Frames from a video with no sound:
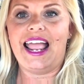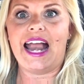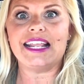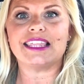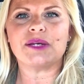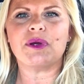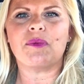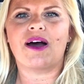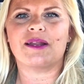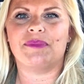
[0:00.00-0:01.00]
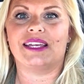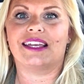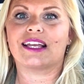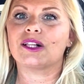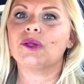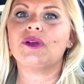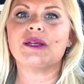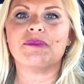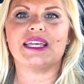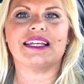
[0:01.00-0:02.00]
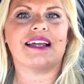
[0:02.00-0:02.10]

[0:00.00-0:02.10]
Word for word: anything we want to be, including being